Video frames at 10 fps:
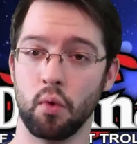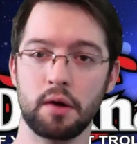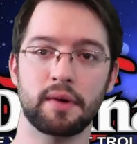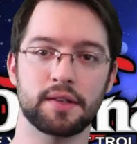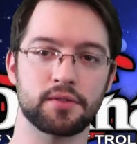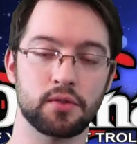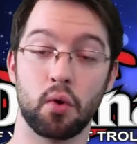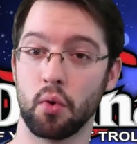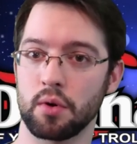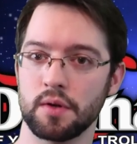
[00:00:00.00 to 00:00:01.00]
one monster,
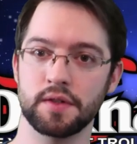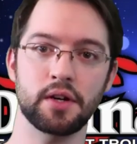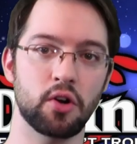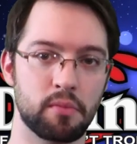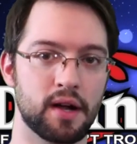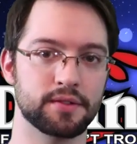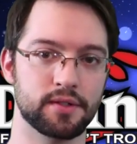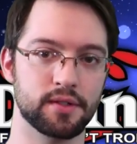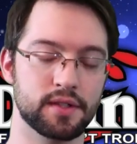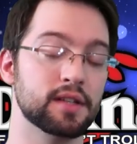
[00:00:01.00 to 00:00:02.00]
or zero
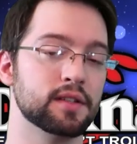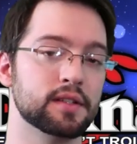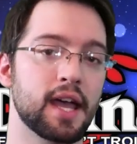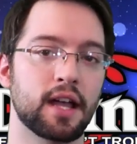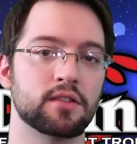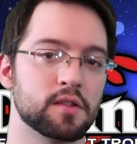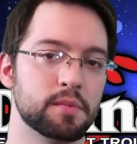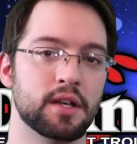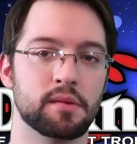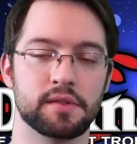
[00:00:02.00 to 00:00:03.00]
monsters. Its attack just
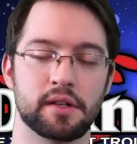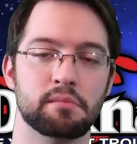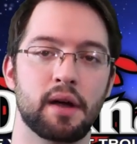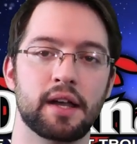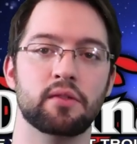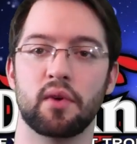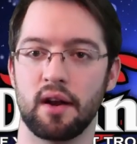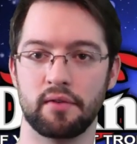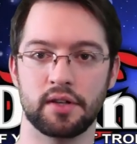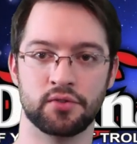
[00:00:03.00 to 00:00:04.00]
becomes a combined of
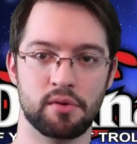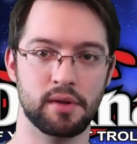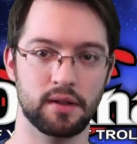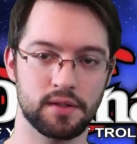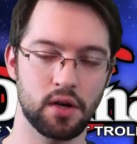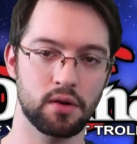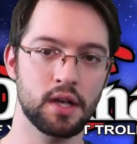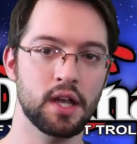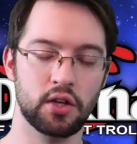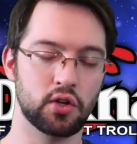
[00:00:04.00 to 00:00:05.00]
whatever you tributed. So
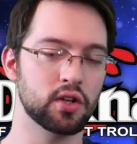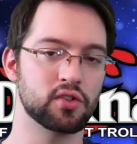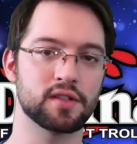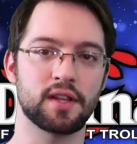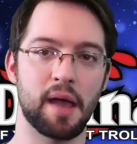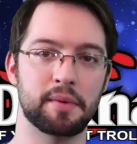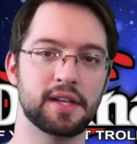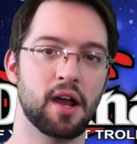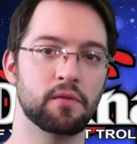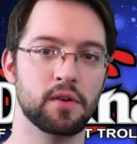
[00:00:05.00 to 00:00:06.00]
you could just slap it
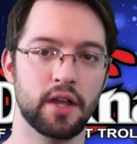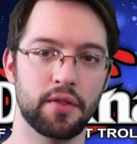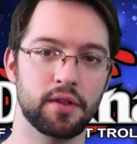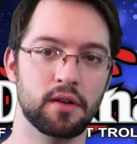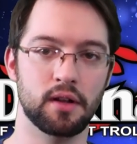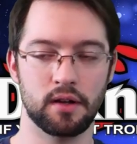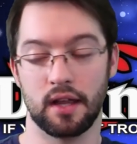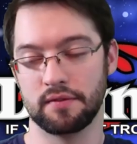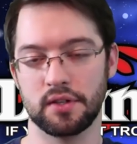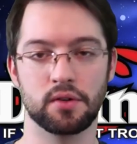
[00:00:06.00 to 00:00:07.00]
down for nothing and it'll
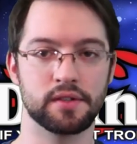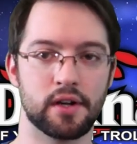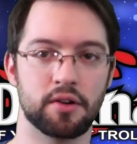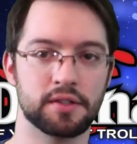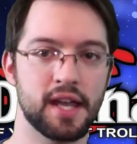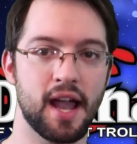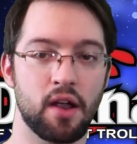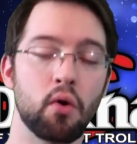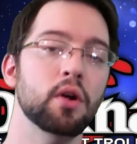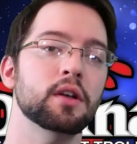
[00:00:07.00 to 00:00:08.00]
have zero zero attack,
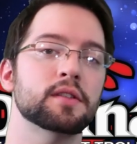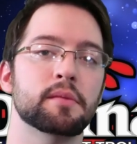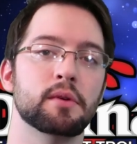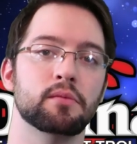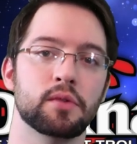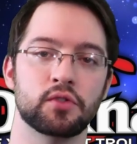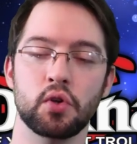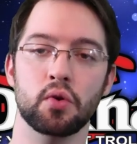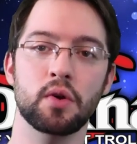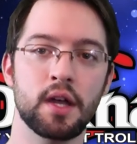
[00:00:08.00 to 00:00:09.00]
or you can summon it with
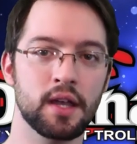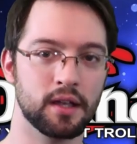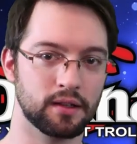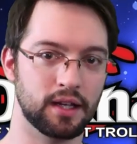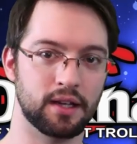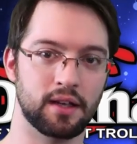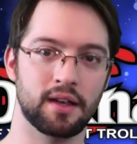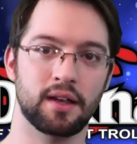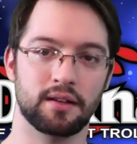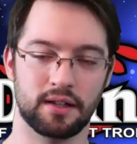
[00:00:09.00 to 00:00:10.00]
two, like
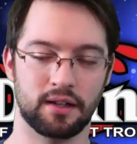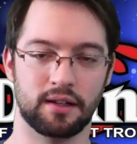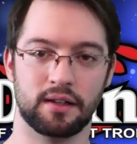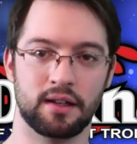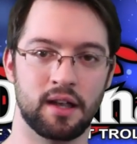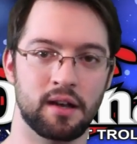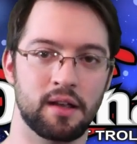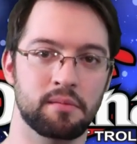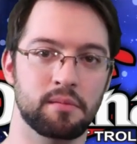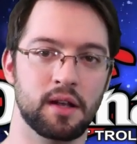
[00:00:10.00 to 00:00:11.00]
uh, and,
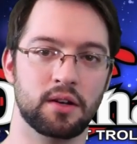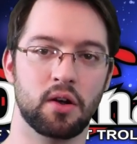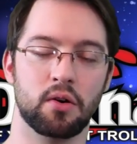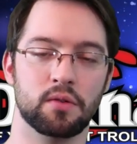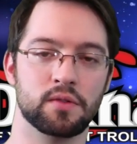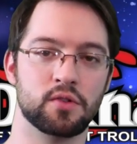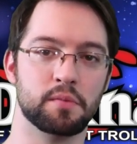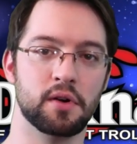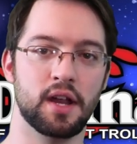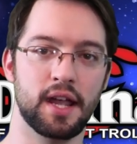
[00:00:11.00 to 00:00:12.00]
and, and go
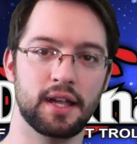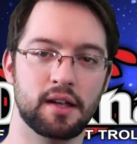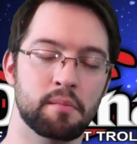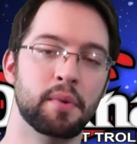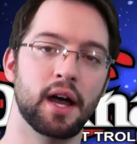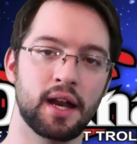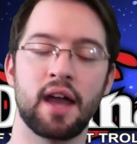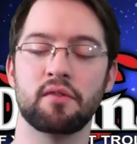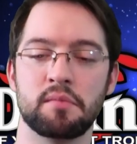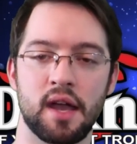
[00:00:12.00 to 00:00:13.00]
super neg, but
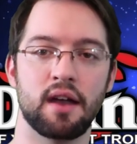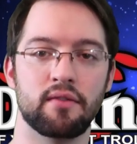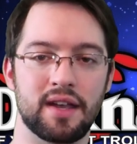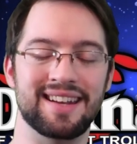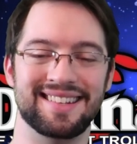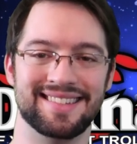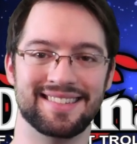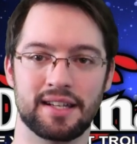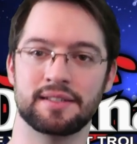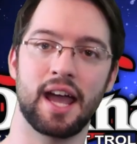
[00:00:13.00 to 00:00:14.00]
have him have a
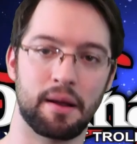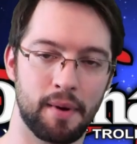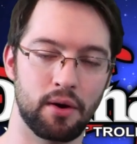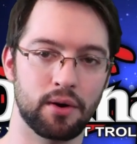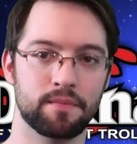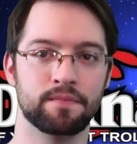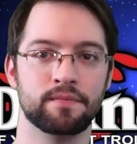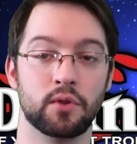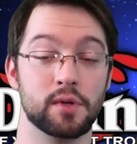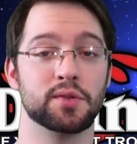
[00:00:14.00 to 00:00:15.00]
decent attack power.
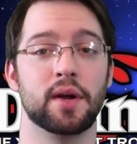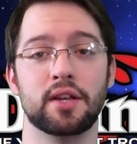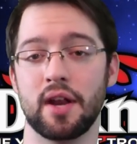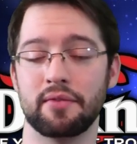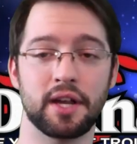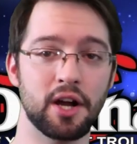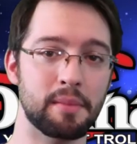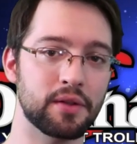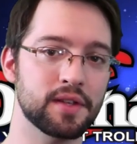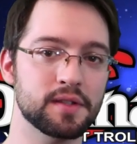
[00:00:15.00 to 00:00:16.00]
The reason why you'd ever care
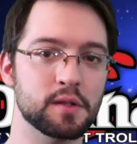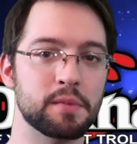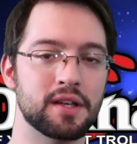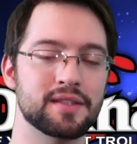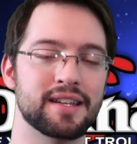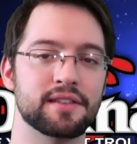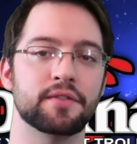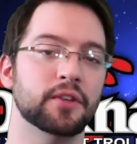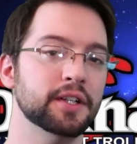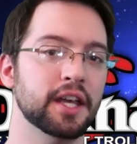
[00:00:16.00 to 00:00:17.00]
about this is because he has a
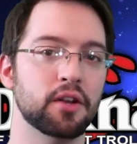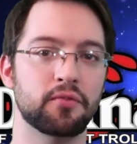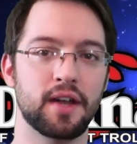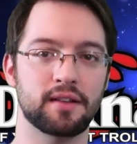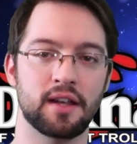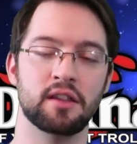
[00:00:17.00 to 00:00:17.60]
floodgate effect,